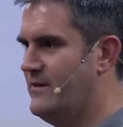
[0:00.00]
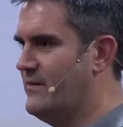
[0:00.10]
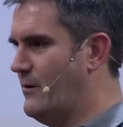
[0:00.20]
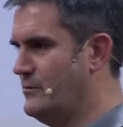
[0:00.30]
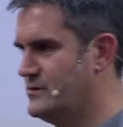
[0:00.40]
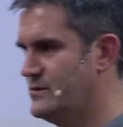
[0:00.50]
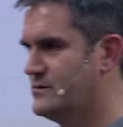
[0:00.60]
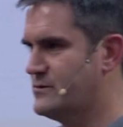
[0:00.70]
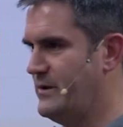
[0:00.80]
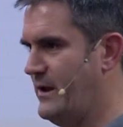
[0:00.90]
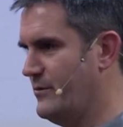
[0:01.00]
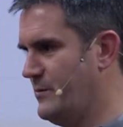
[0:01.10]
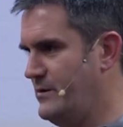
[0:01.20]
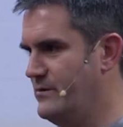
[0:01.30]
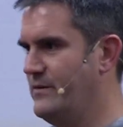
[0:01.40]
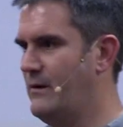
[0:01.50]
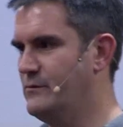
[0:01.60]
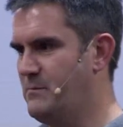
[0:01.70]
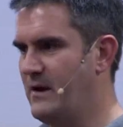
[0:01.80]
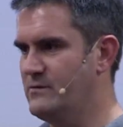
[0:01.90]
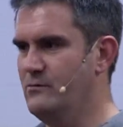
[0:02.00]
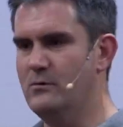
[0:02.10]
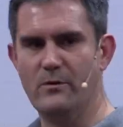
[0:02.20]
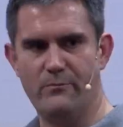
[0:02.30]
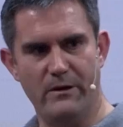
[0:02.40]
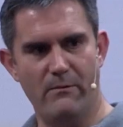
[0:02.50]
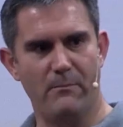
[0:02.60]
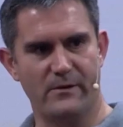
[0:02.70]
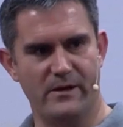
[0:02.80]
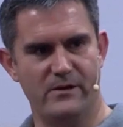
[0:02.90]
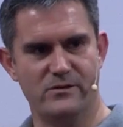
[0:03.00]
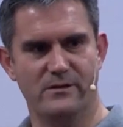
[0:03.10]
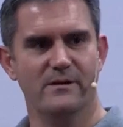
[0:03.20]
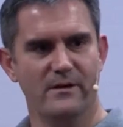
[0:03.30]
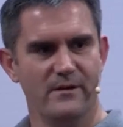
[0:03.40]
That was straight out the window, and that was back to normal array replication